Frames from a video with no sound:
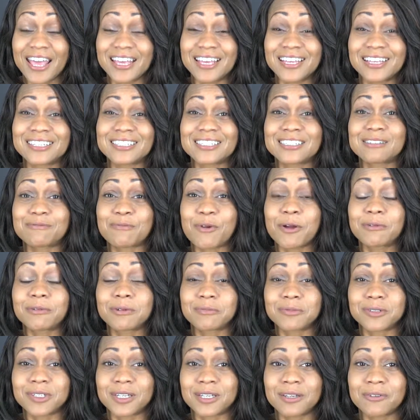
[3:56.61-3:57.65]
He is
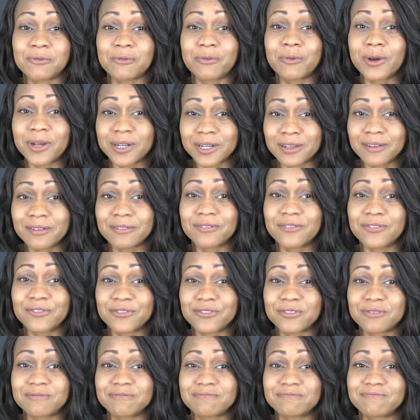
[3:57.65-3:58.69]
probably one of
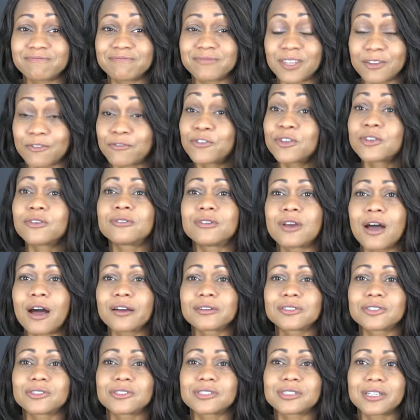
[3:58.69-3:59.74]
the few
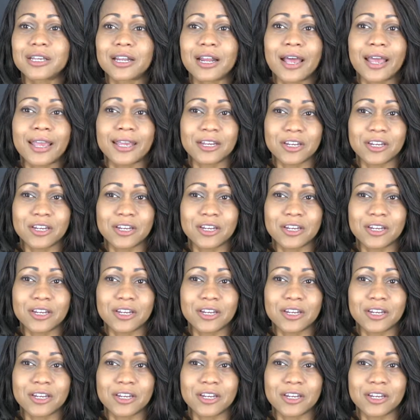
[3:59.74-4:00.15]
doctors that I